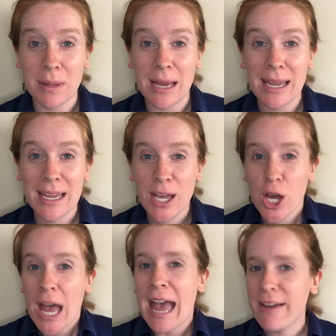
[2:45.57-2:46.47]
play.
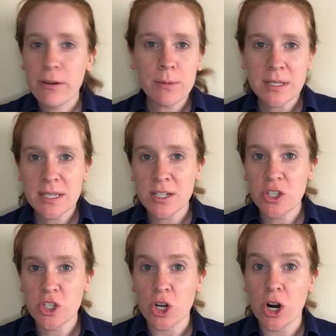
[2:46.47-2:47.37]
Everyone's going to
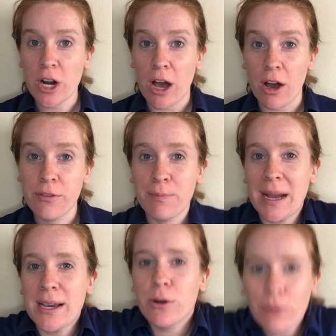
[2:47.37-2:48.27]
start off
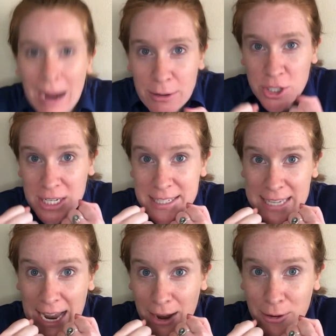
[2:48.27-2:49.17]
by crouching
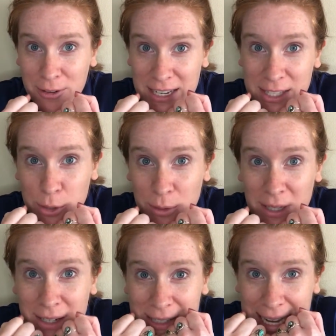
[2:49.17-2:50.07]
down into a
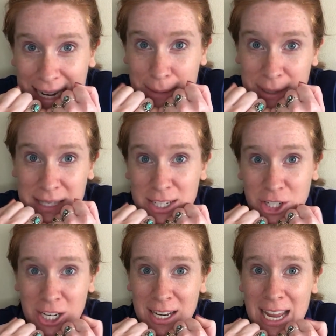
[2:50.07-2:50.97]
little tiny
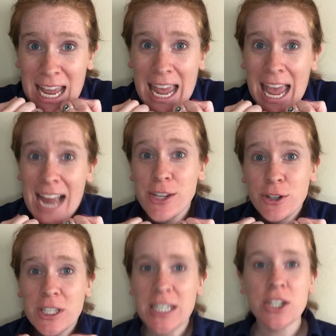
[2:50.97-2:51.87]
position, and your
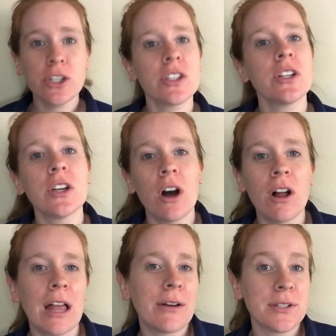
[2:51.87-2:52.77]
teacher's going to
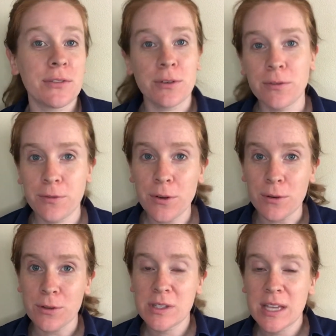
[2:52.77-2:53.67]
call out different
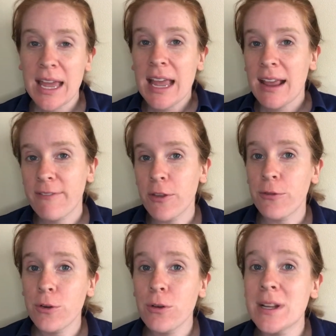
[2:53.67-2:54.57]
foods. If the
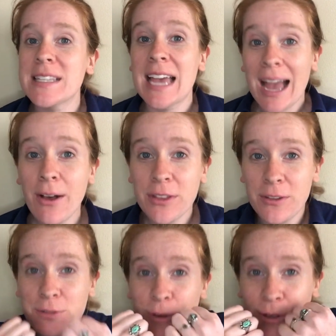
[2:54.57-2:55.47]
food is a healthy
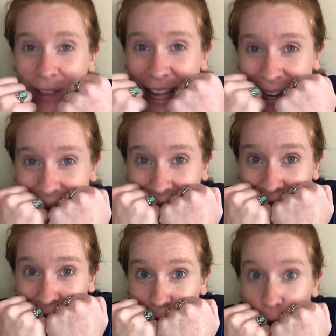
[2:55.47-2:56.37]
food, then
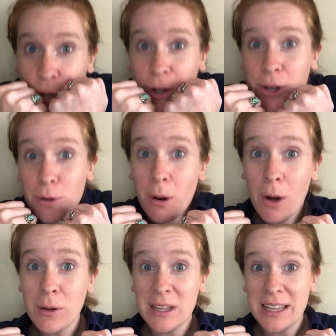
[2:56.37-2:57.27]
you're going to
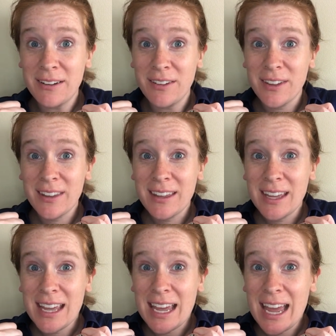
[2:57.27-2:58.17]
grow a little.
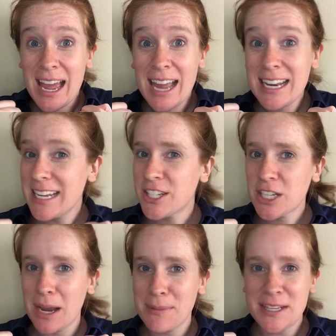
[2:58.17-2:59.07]
And each
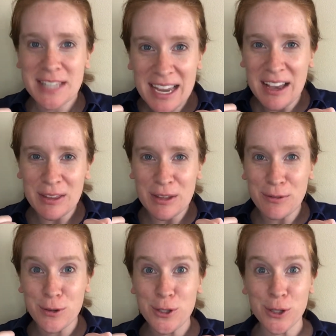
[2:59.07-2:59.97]
time they say a healthy
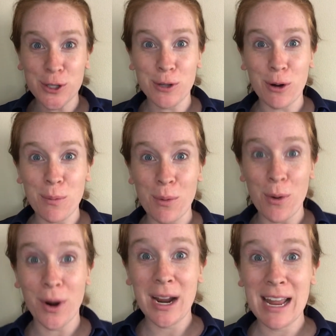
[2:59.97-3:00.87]
food, you're going to grow
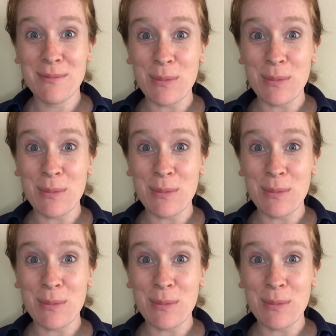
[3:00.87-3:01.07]
more and